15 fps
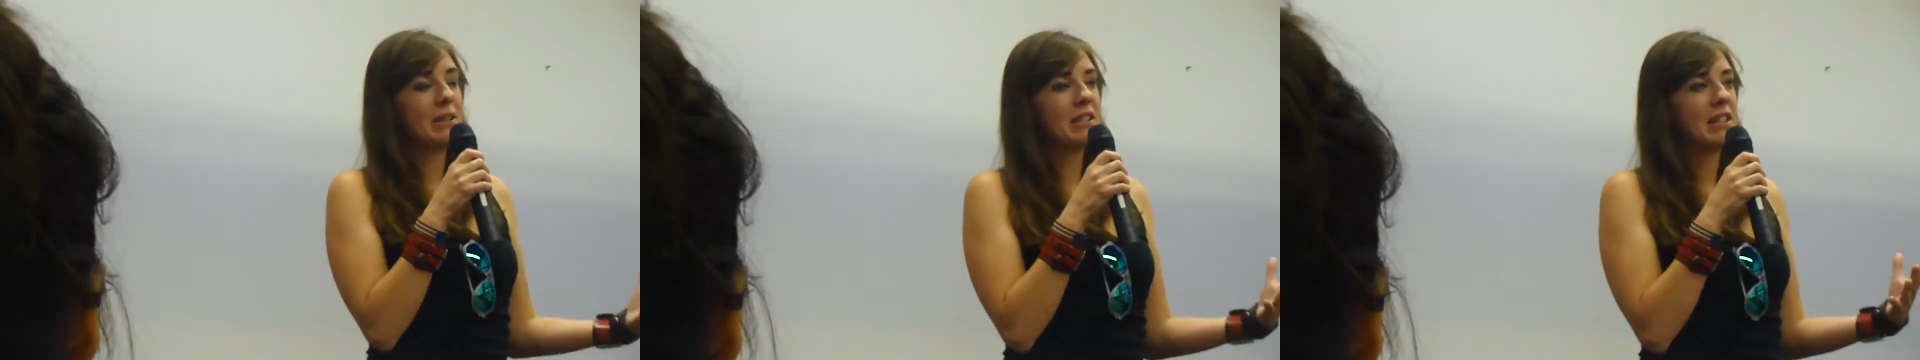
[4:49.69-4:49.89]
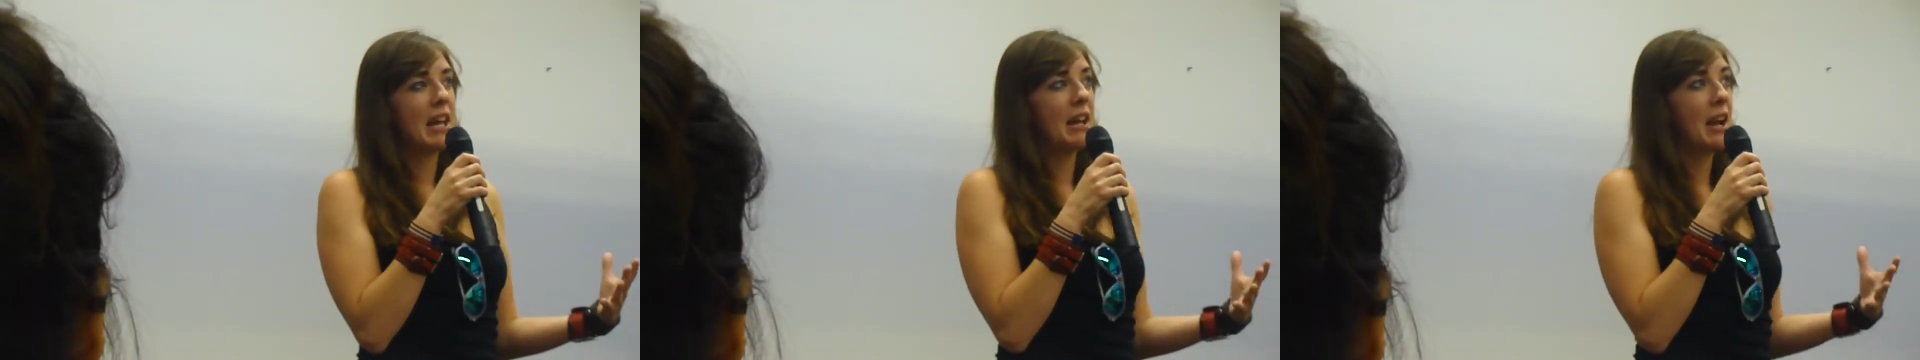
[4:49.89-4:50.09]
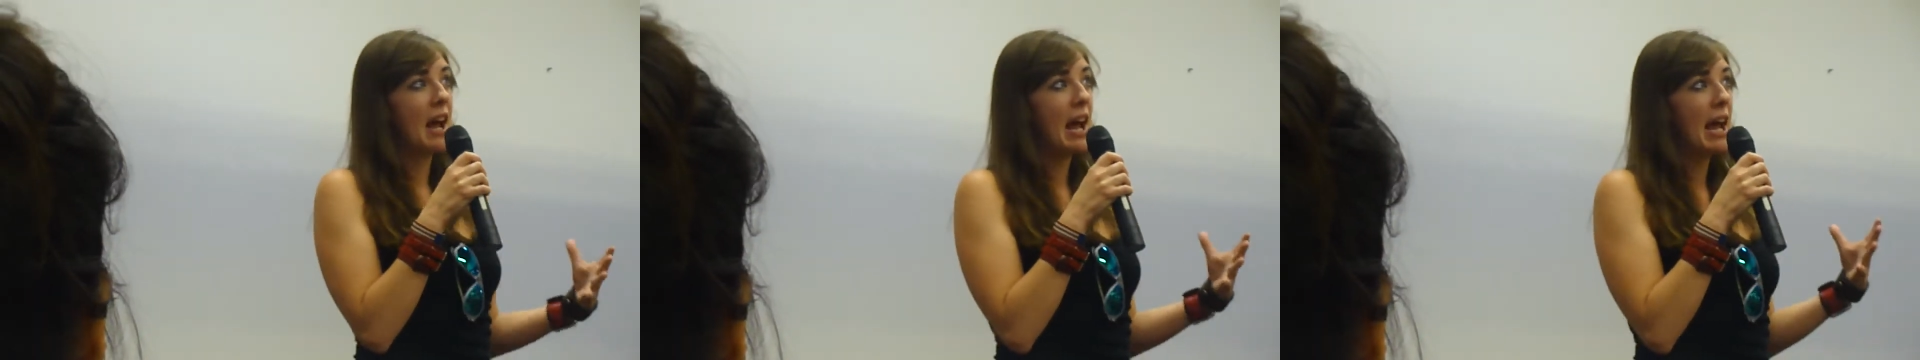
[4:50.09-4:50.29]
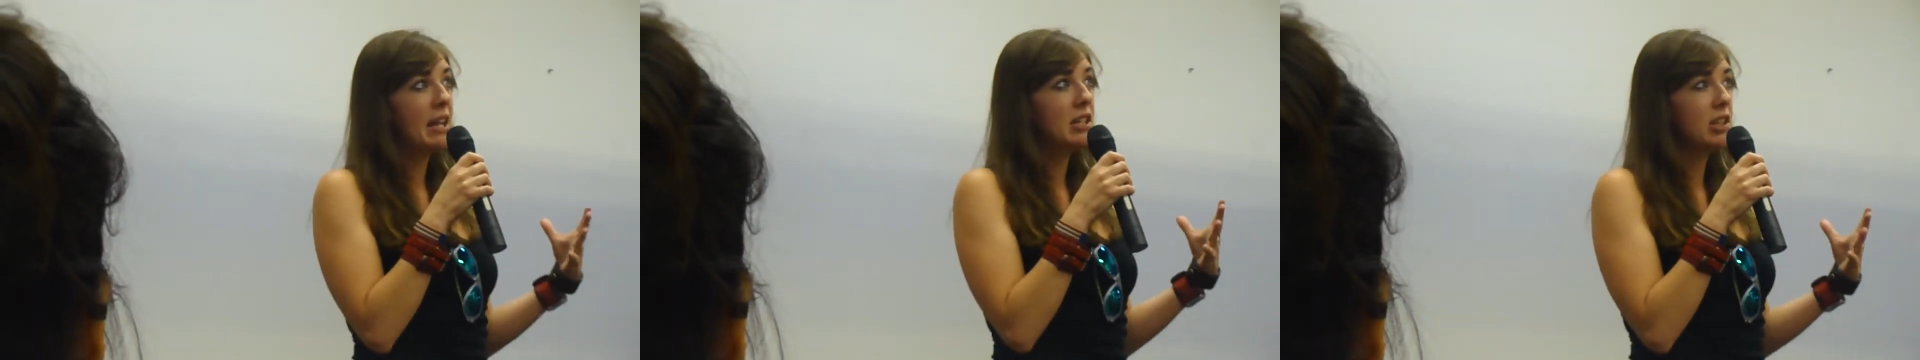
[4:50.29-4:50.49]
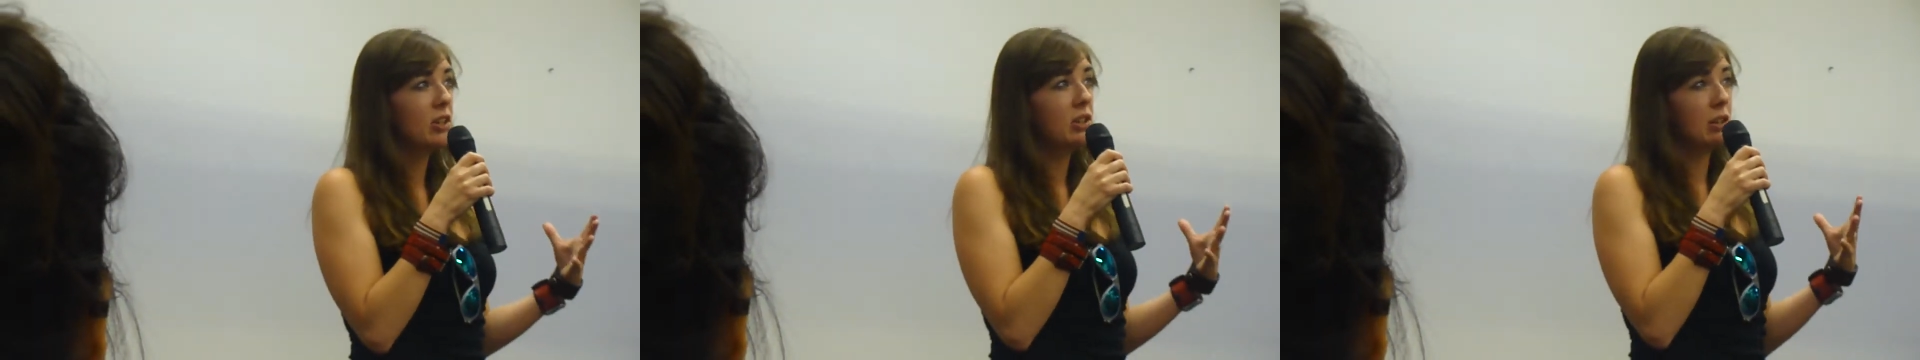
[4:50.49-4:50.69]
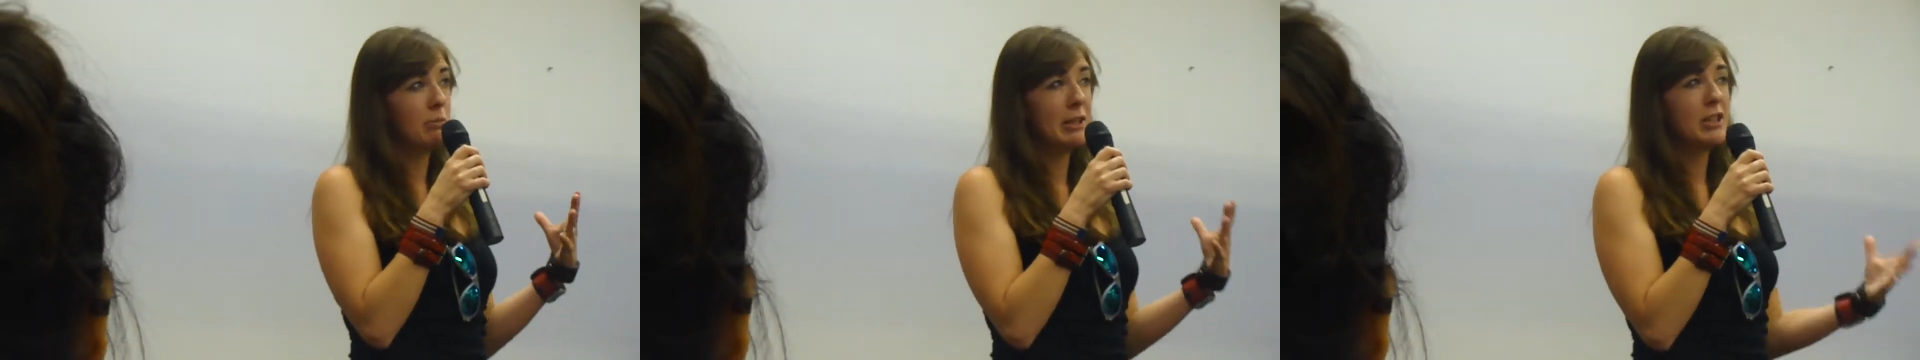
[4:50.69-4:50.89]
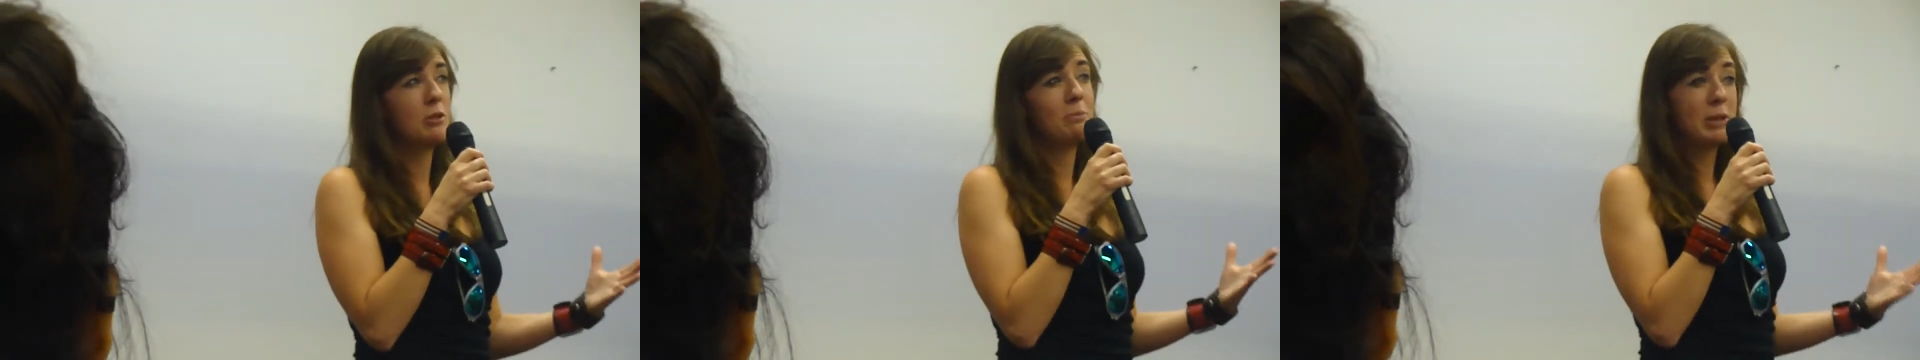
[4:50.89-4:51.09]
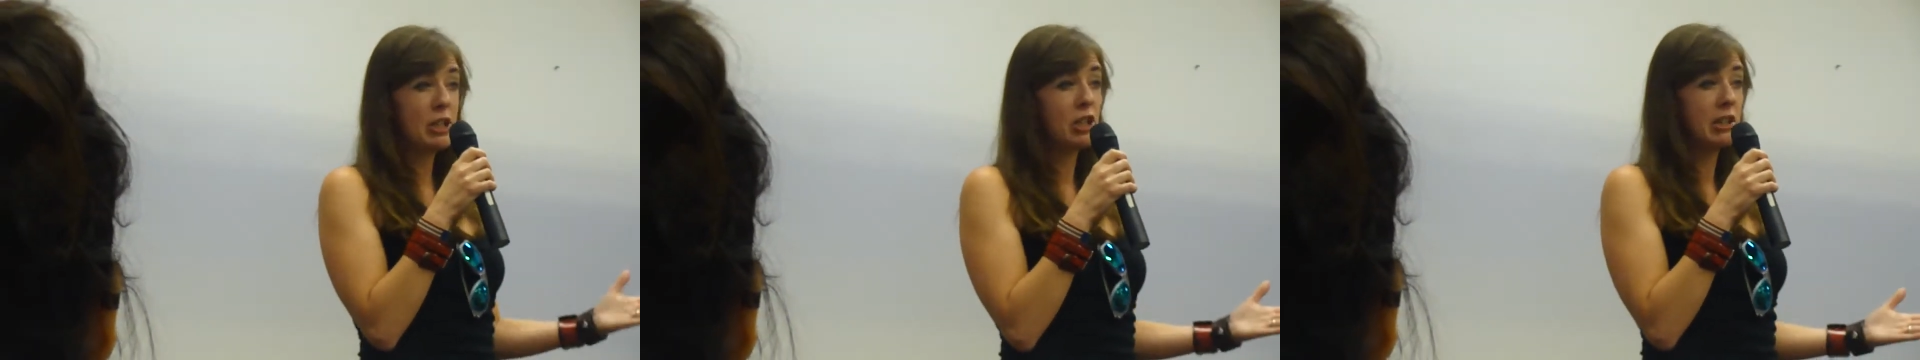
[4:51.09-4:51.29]
is that I had to go to the
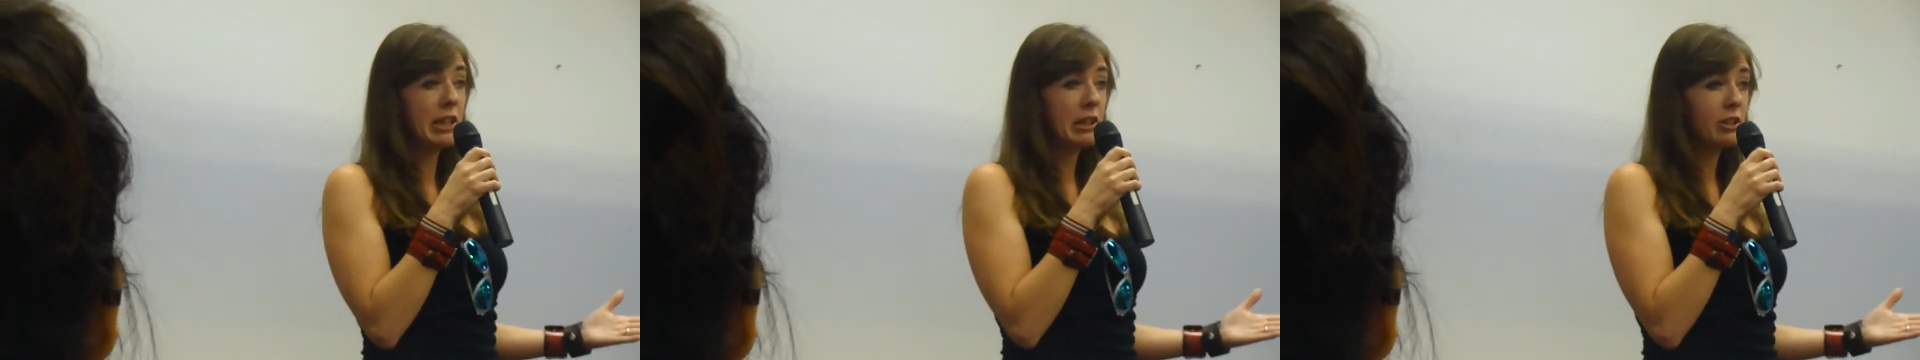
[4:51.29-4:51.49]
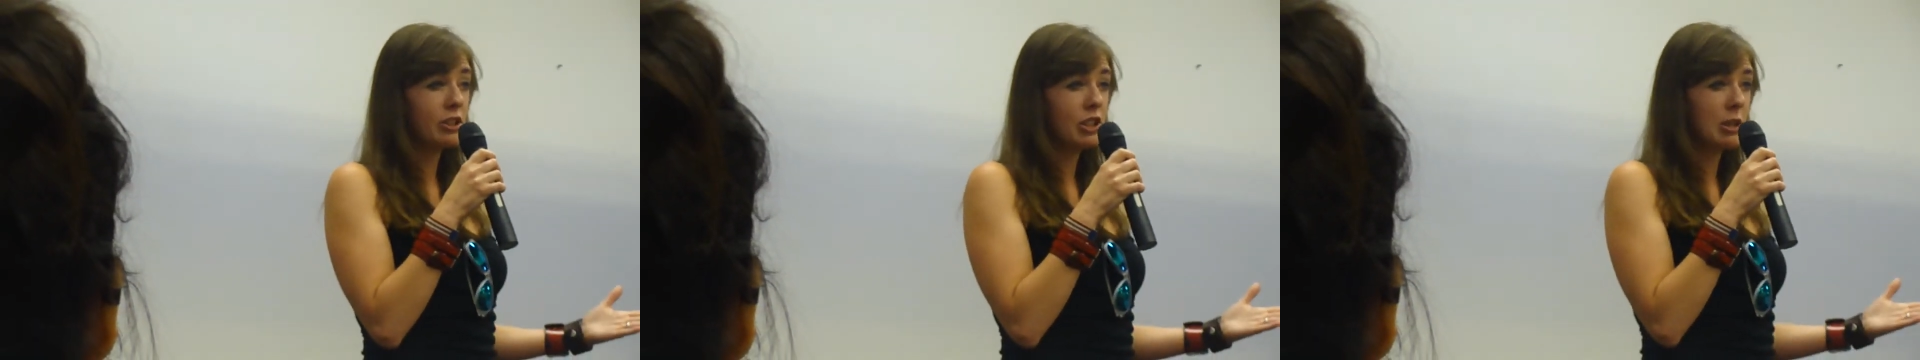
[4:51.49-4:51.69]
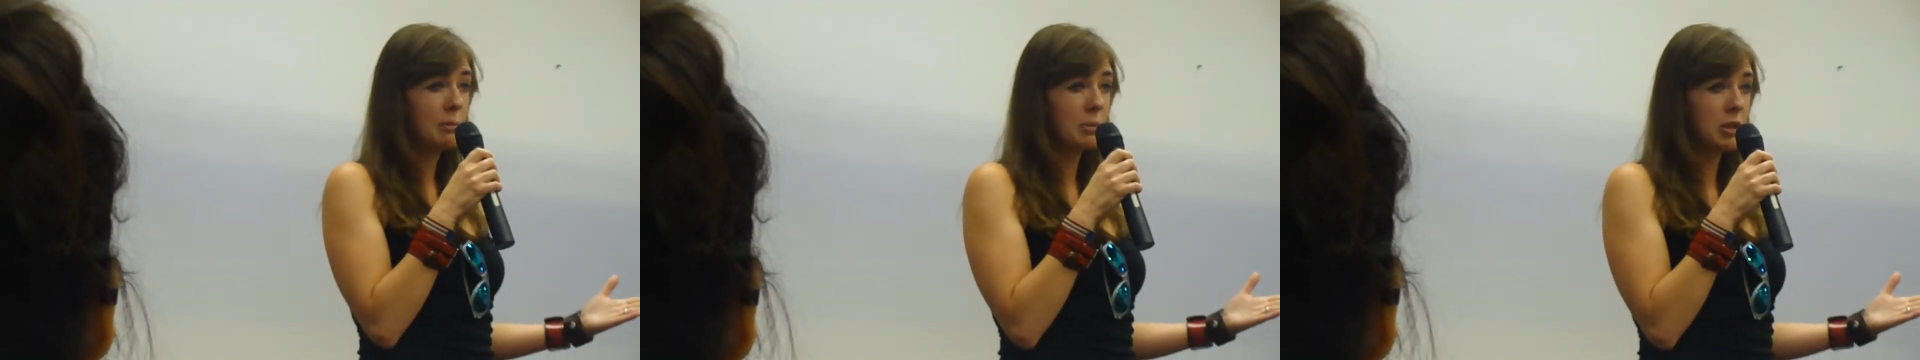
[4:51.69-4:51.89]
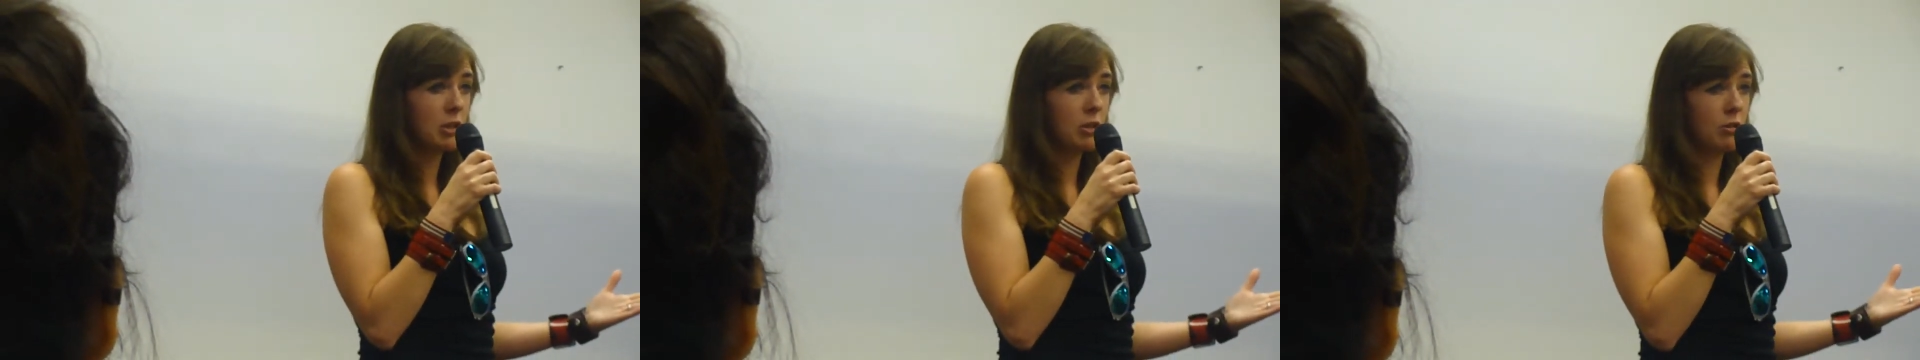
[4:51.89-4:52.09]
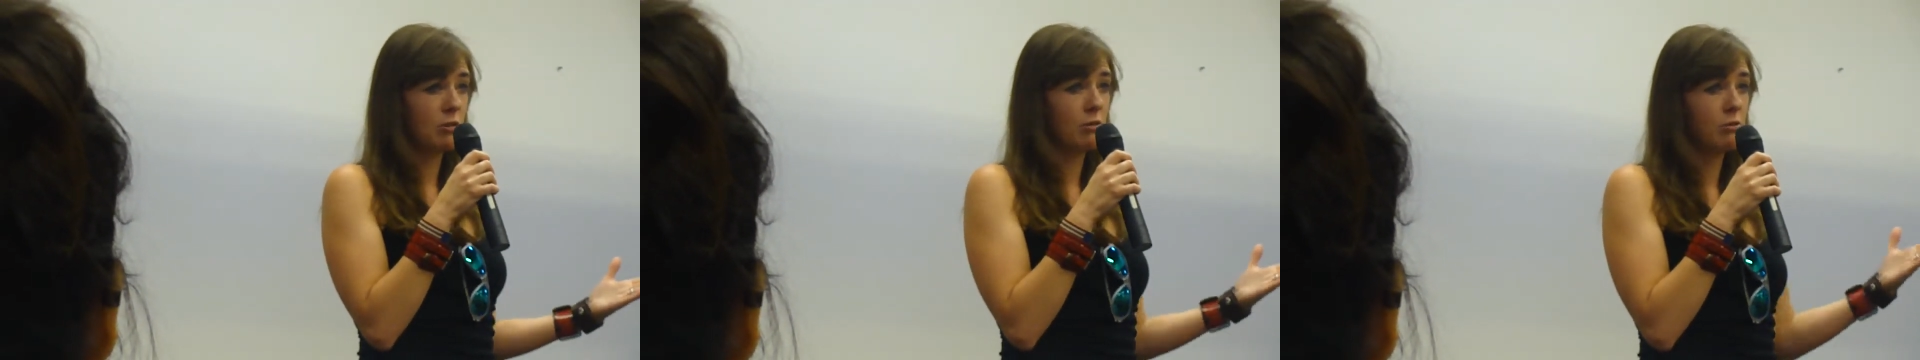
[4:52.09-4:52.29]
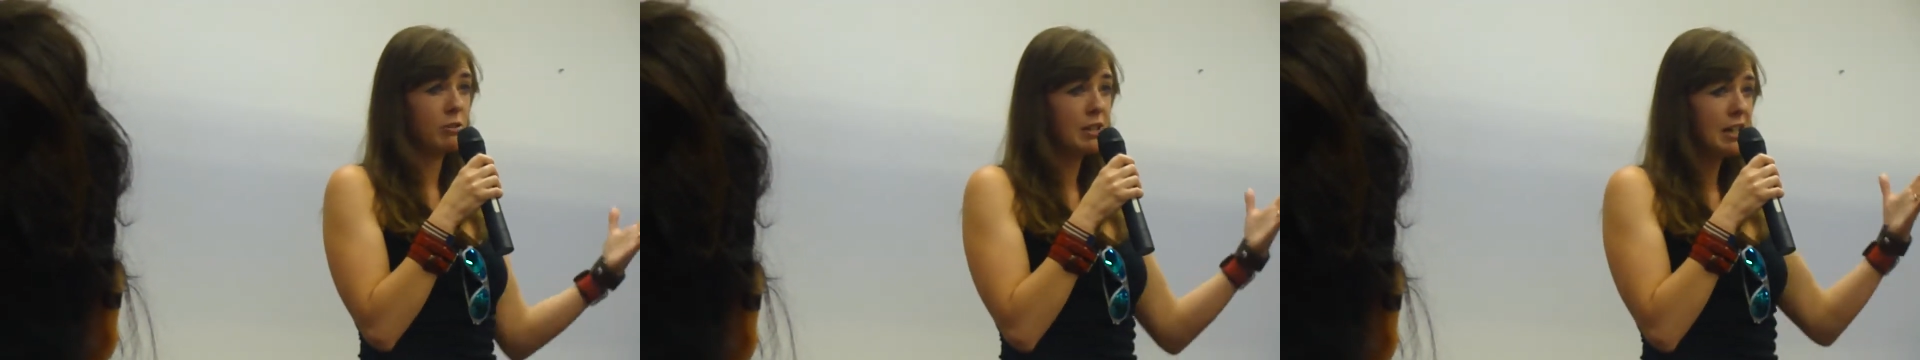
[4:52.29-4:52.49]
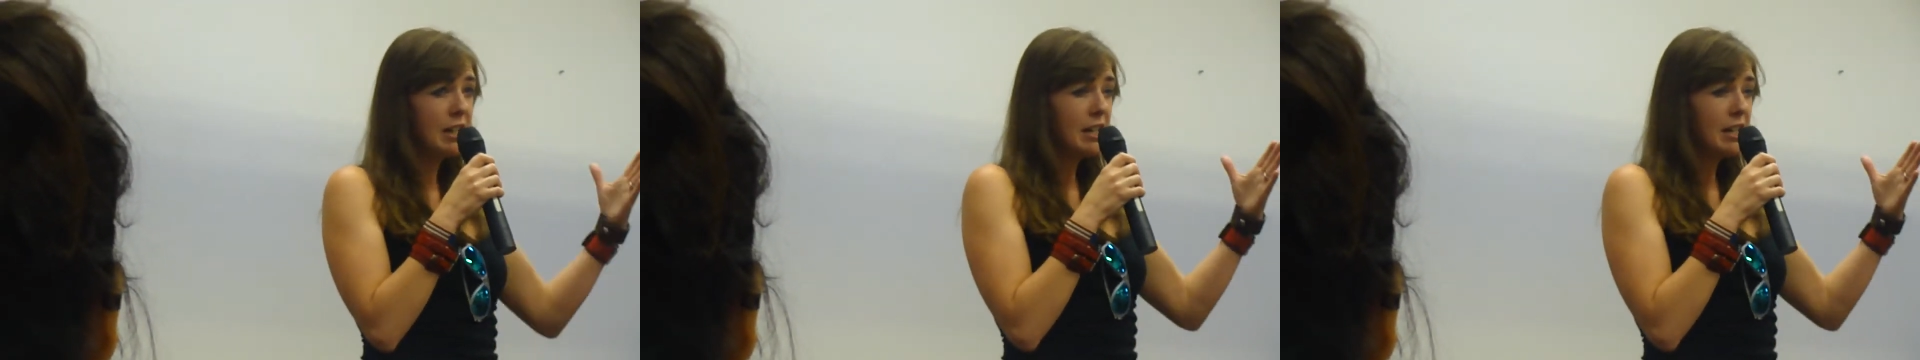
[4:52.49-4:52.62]
Mitsubishi dealership to